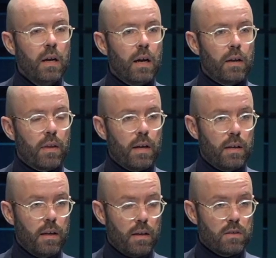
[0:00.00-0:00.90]
and
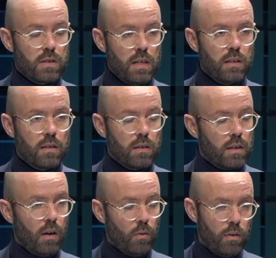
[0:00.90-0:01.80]
they sit
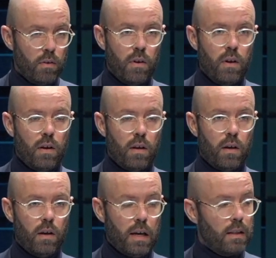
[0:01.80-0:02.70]
down
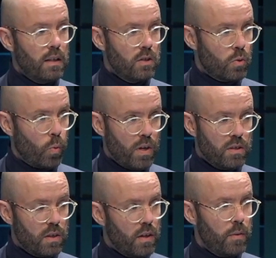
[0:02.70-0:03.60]
at least twice
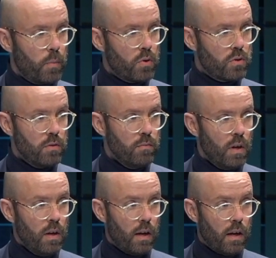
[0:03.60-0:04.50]
a year in person
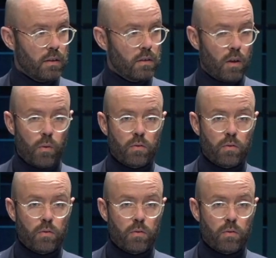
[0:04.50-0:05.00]
and around